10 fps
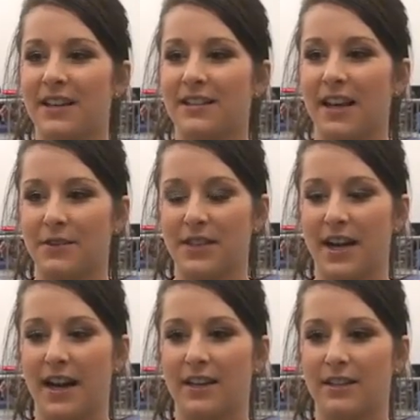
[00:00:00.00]

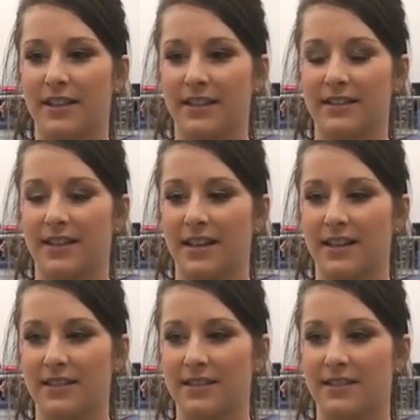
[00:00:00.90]
lifestyle,
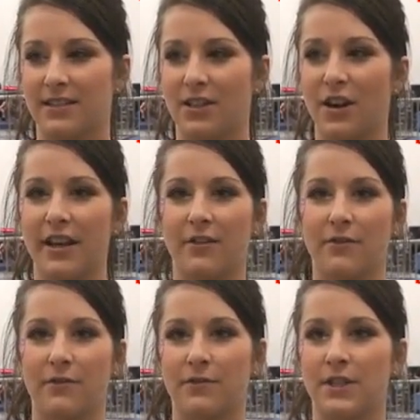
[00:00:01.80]
and starting
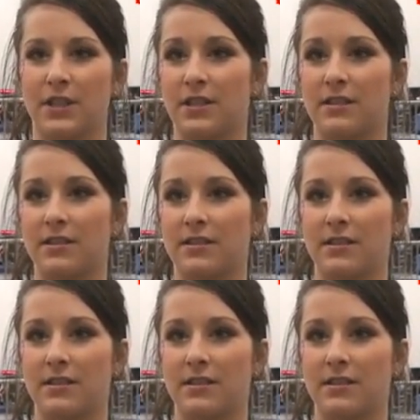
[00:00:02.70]
just